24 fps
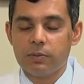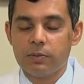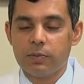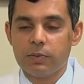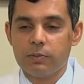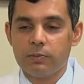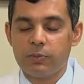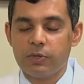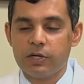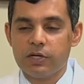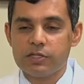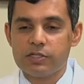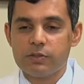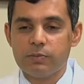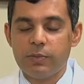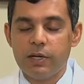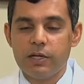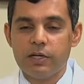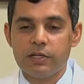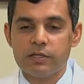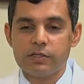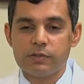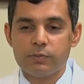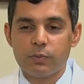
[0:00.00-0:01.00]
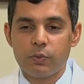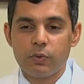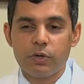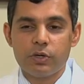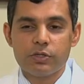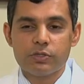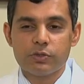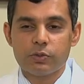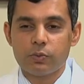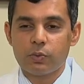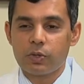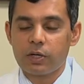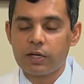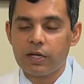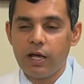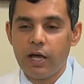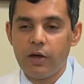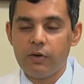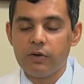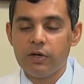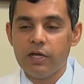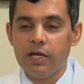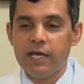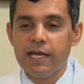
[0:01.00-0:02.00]
participate in sports or work
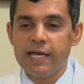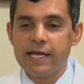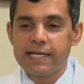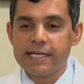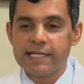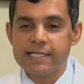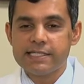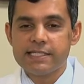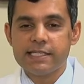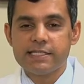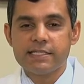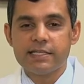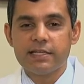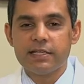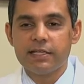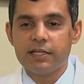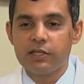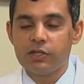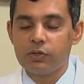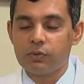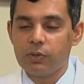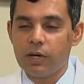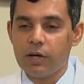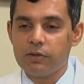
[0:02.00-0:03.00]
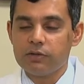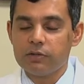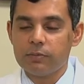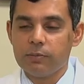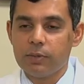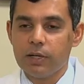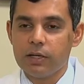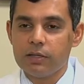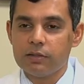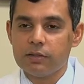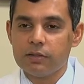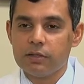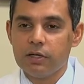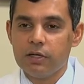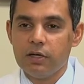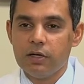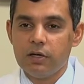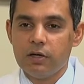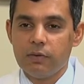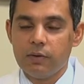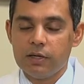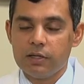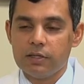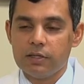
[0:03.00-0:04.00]
out consistently throughout the month rather